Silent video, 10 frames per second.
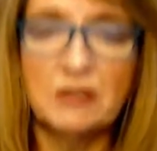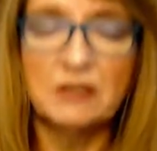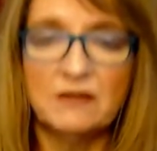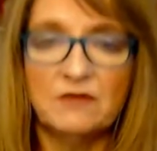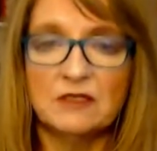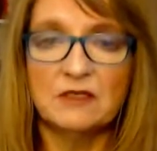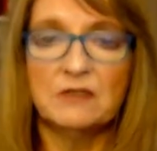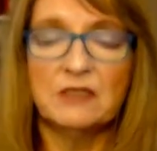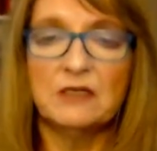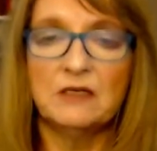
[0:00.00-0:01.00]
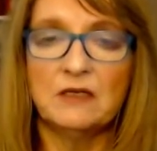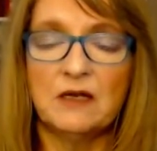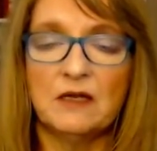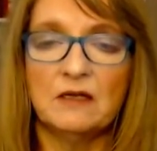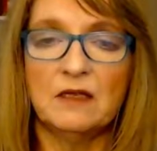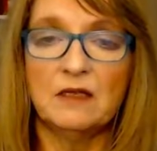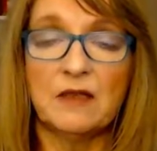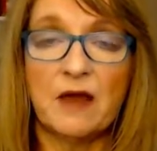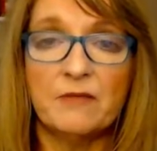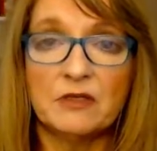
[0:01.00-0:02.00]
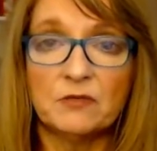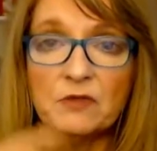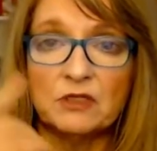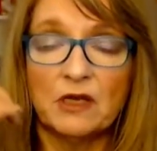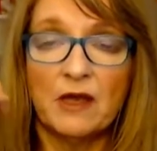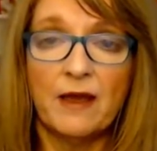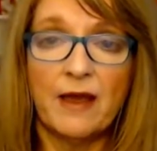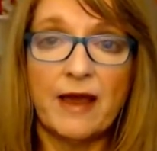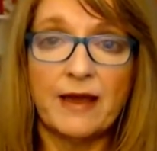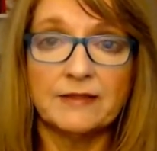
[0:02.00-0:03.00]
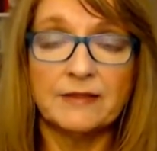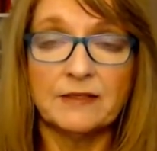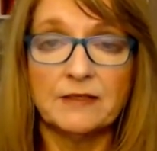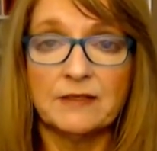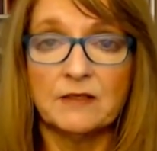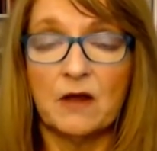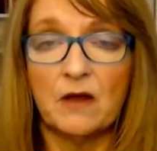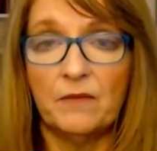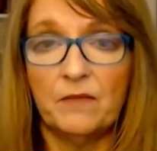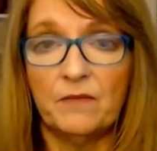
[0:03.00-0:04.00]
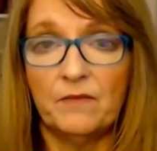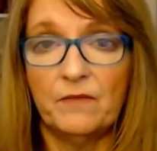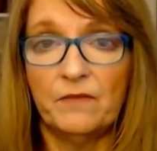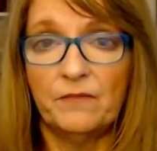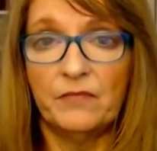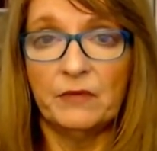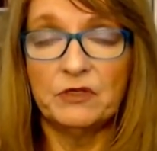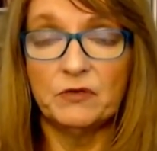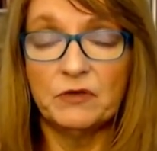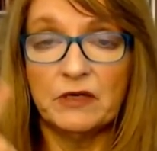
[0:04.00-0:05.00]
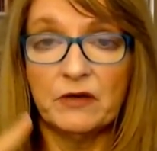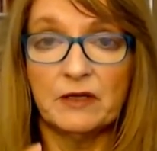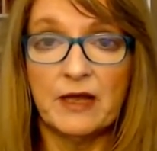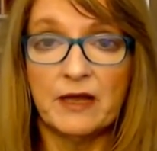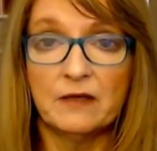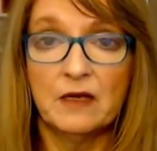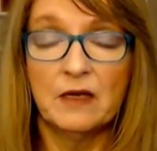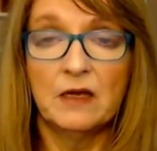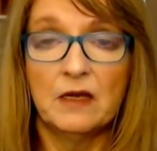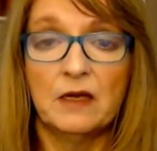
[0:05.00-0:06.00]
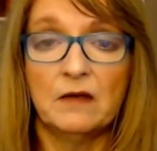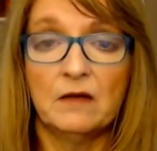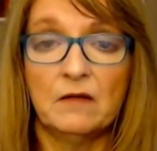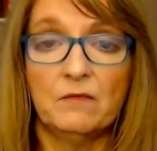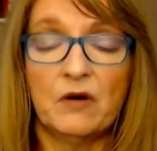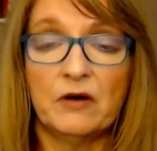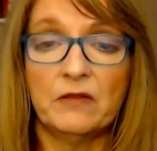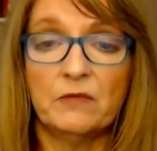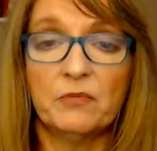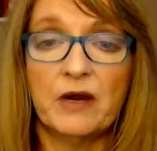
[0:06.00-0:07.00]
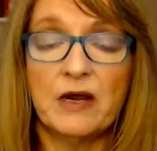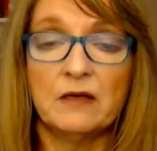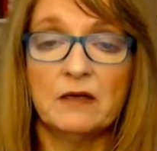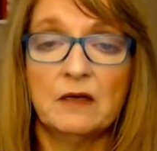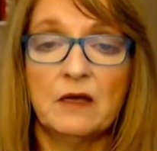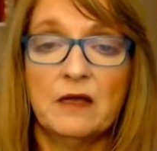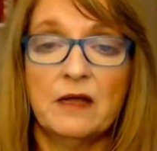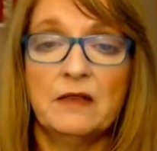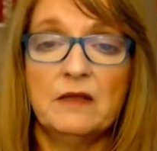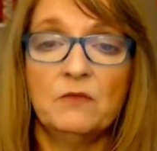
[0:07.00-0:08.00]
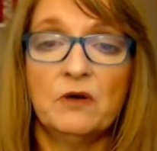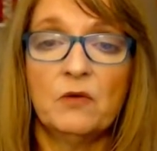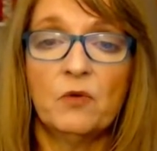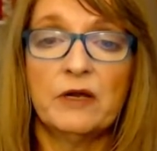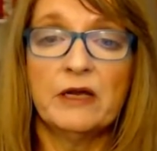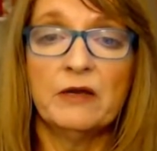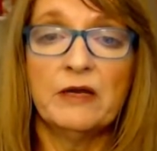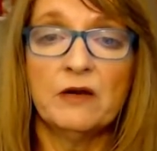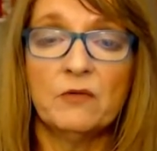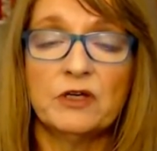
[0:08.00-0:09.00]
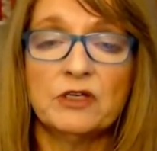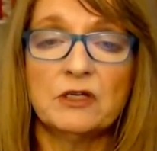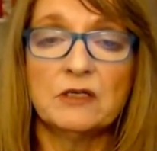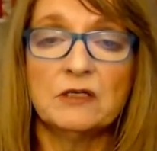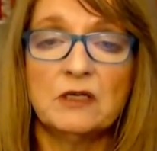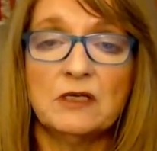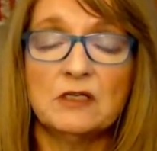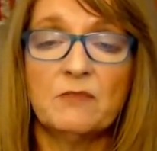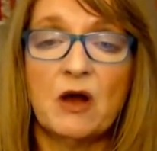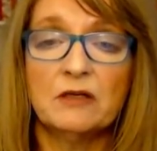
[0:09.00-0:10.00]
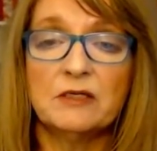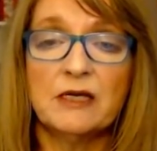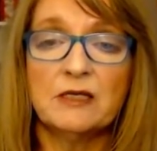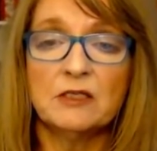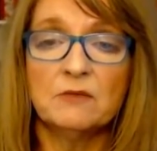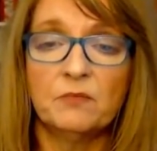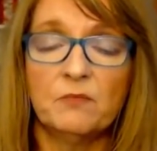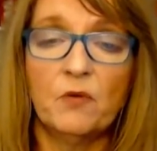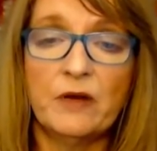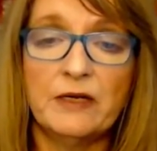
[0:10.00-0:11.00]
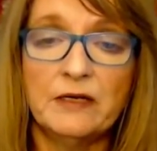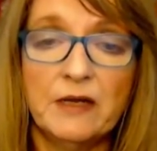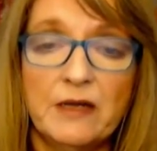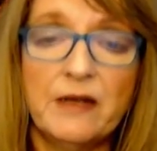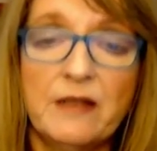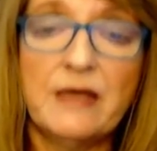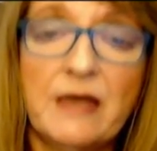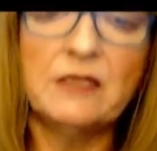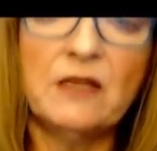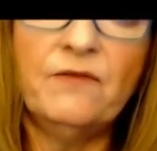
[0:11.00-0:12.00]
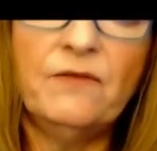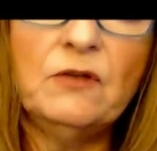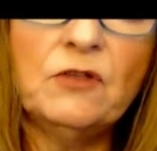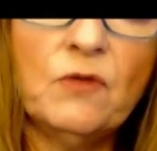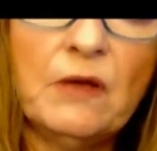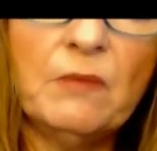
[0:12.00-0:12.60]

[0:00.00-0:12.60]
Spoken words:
the CV17 and the thymus, which accesses the pituitary gland and part of the brain. And then we're working here, which is the small intestine point, and that's the filtering